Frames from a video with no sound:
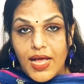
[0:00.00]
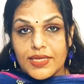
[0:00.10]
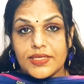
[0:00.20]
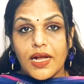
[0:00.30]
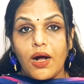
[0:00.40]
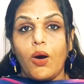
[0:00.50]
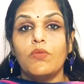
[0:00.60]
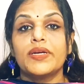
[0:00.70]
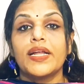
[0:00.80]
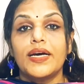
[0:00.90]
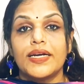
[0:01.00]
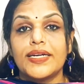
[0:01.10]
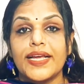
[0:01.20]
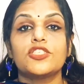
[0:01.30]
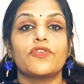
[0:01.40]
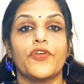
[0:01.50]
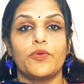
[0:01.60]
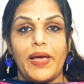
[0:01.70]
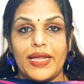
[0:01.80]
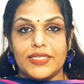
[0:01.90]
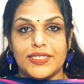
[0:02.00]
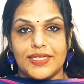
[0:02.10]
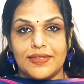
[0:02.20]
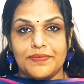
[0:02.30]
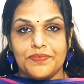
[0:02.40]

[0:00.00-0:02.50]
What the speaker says: as a common heritage of humanity.